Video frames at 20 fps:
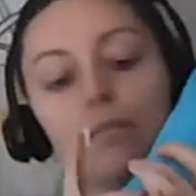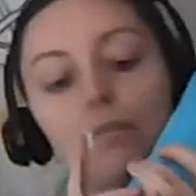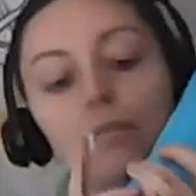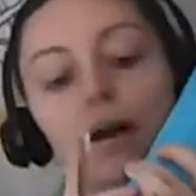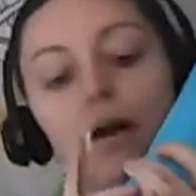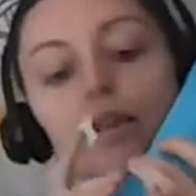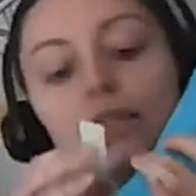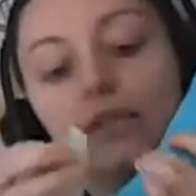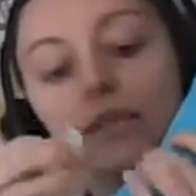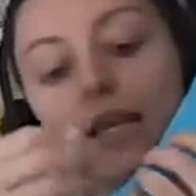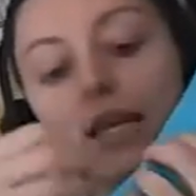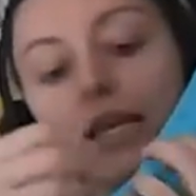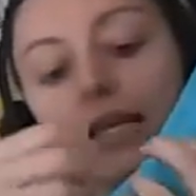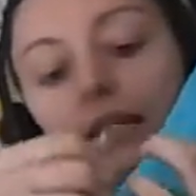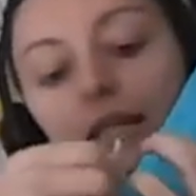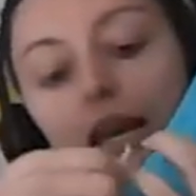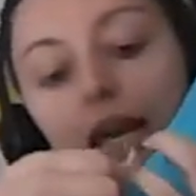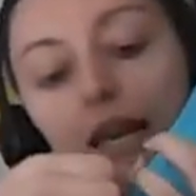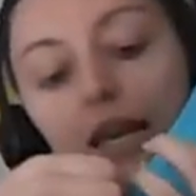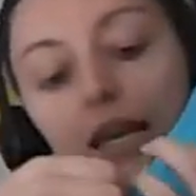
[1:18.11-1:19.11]
masking
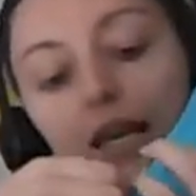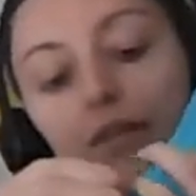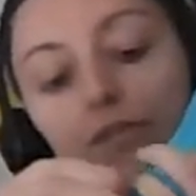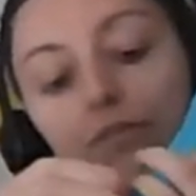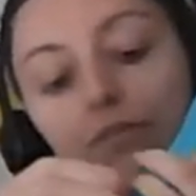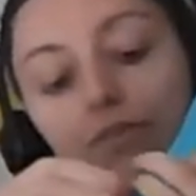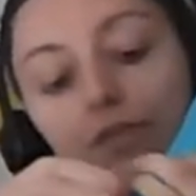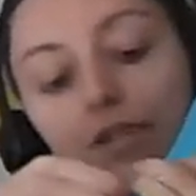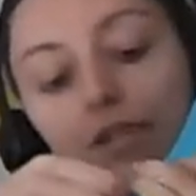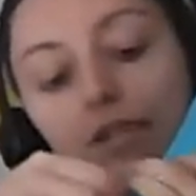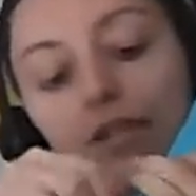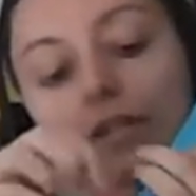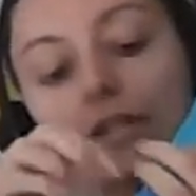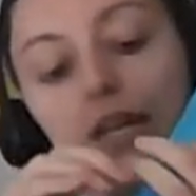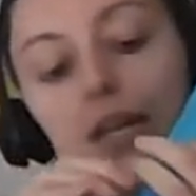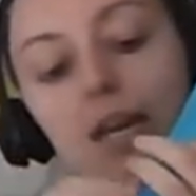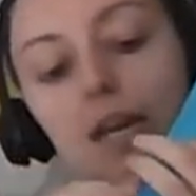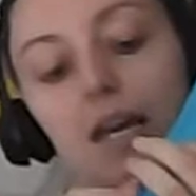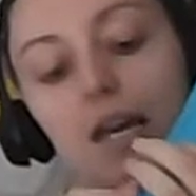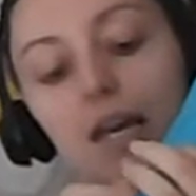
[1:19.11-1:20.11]
tape
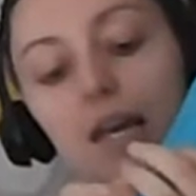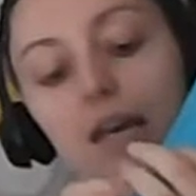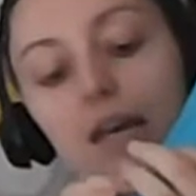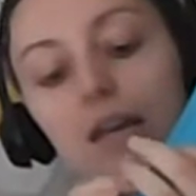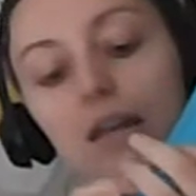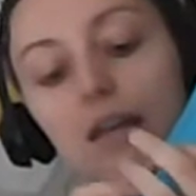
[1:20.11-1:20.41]
just here